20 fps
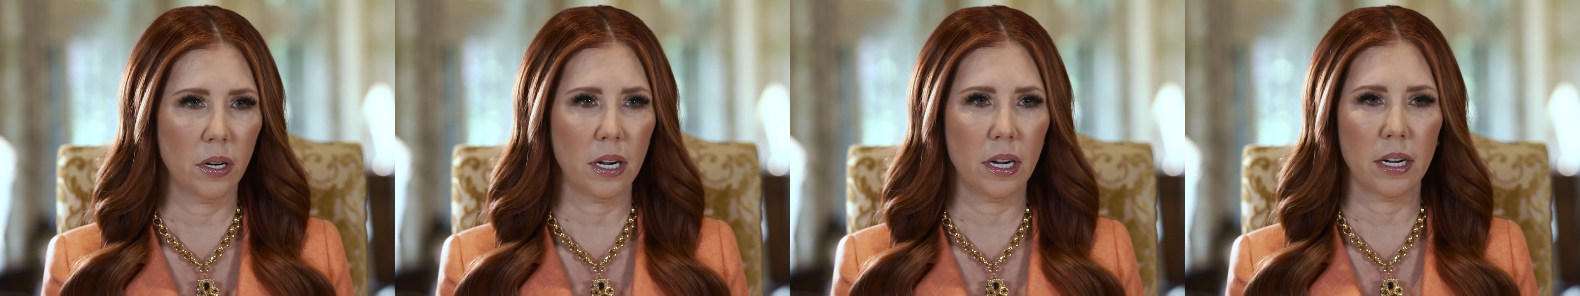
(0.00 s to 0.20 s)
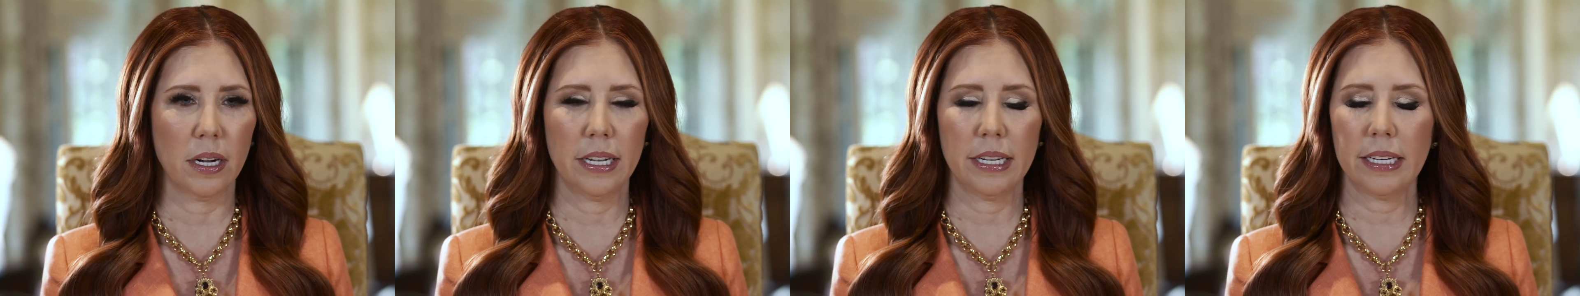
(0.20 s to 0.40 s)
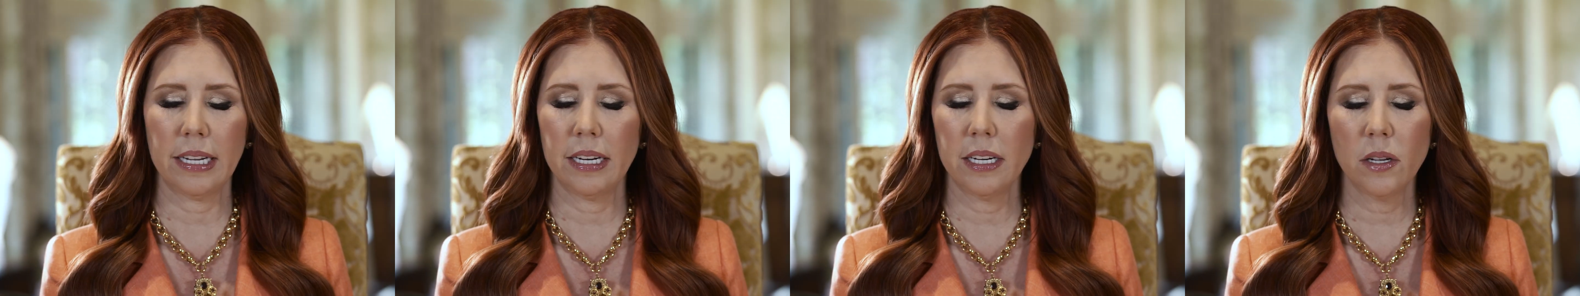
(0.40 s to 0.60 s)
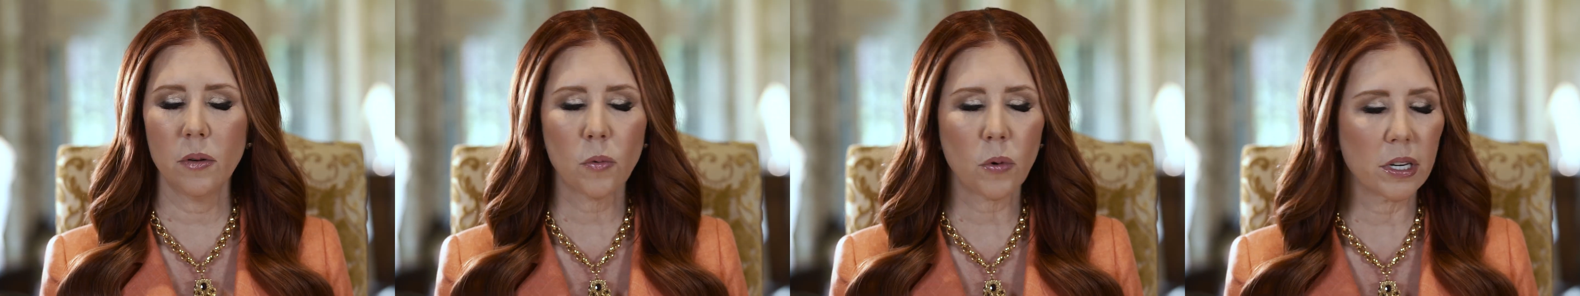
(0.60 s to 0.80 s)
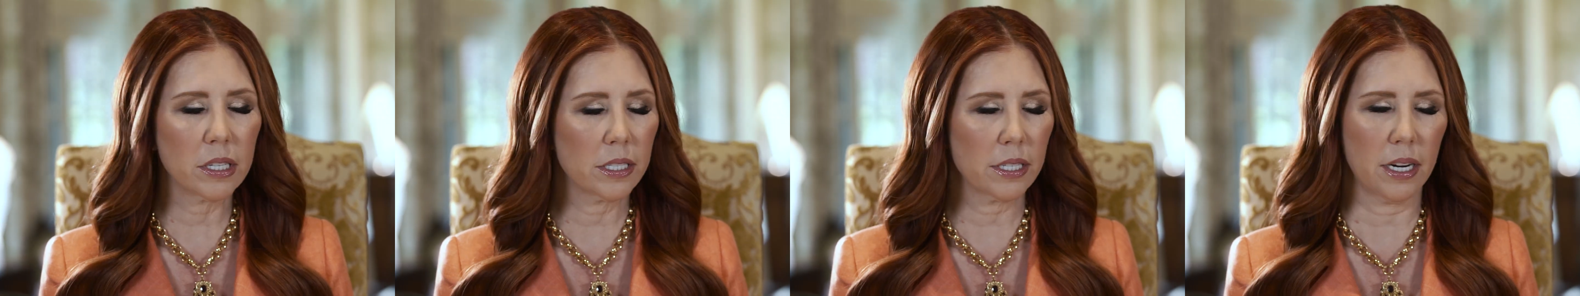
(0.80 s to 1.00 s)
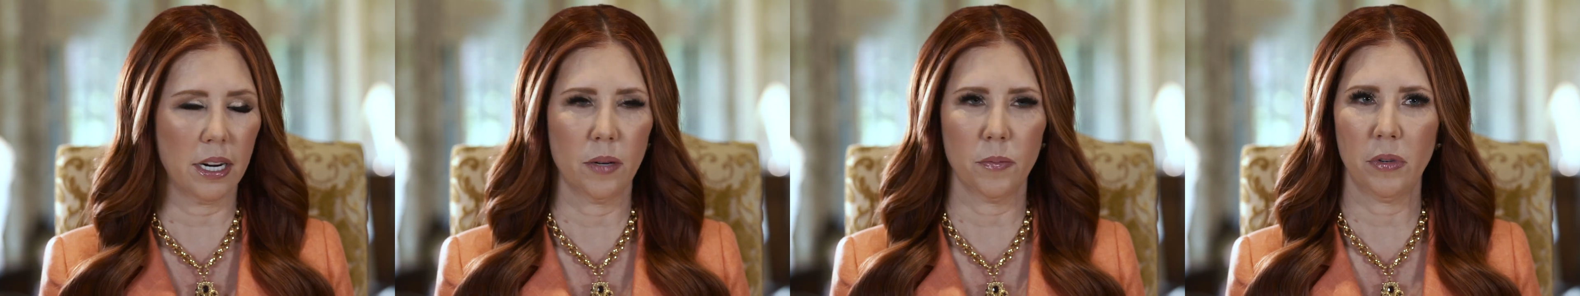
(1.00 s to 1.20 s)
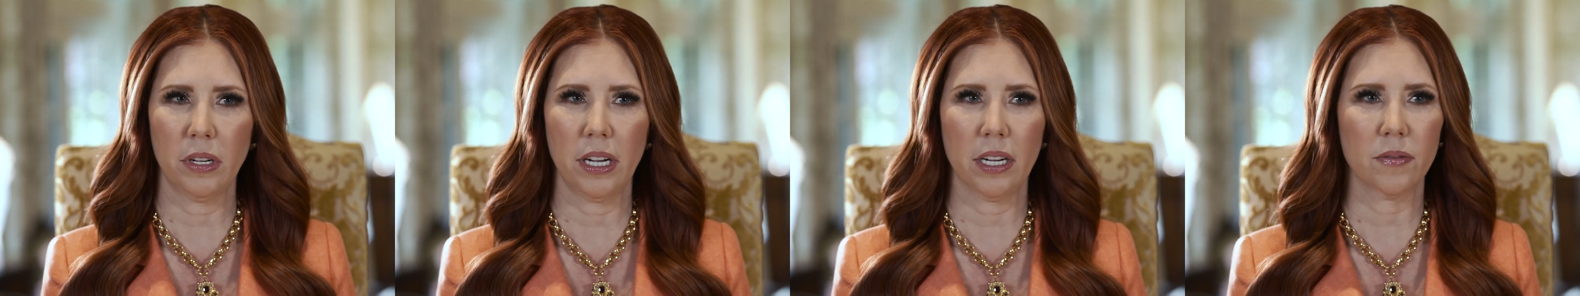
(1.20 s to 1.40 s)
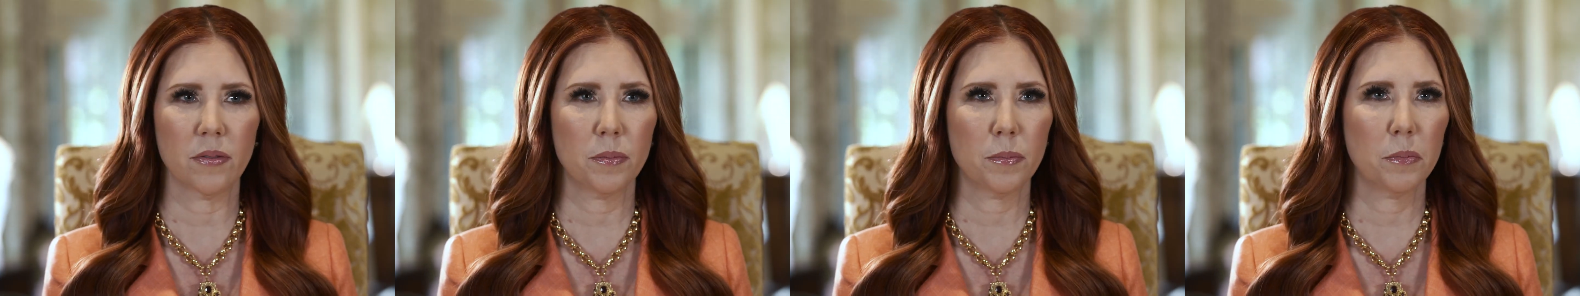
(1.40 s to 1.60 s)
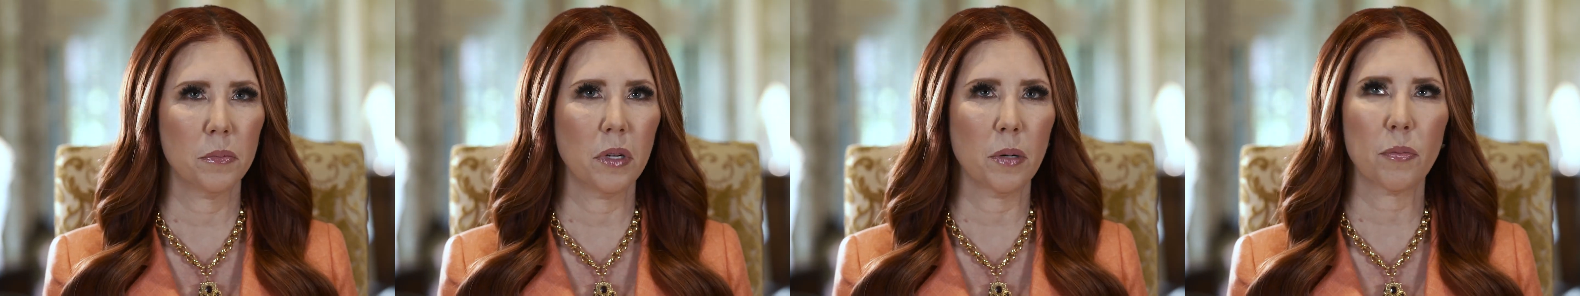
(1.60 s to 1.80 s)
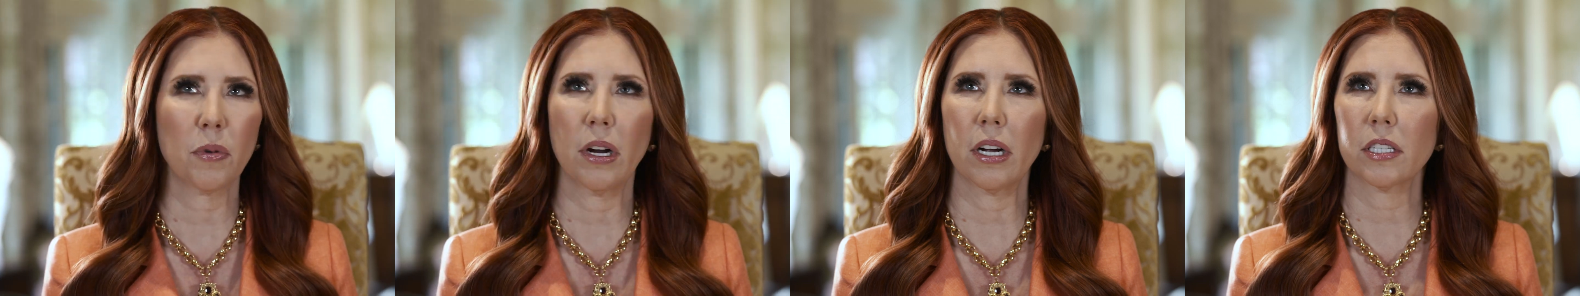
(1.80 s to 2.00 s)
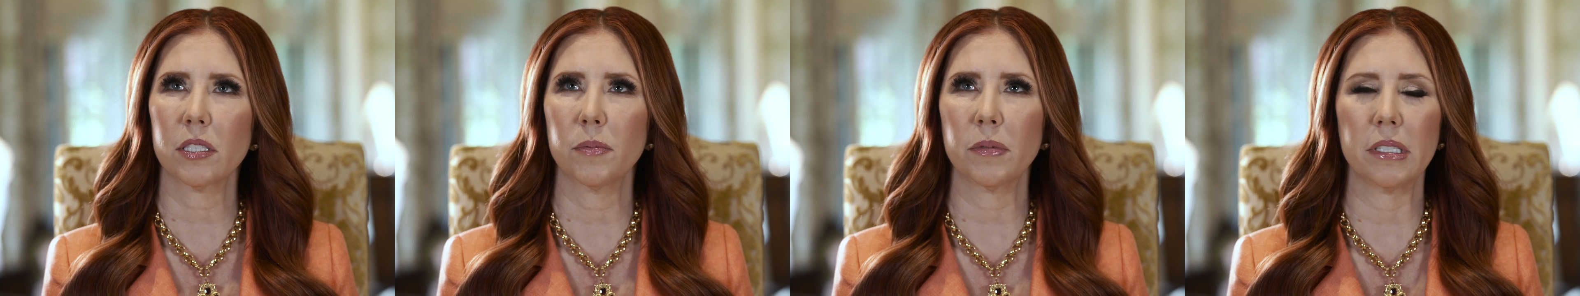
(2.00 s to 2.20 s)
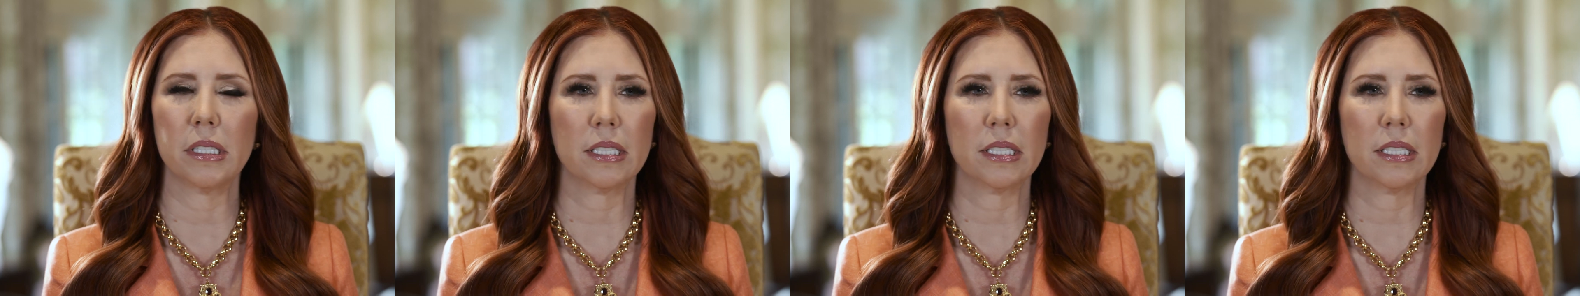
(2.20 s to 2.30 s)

Uh, at any one time, we have approximately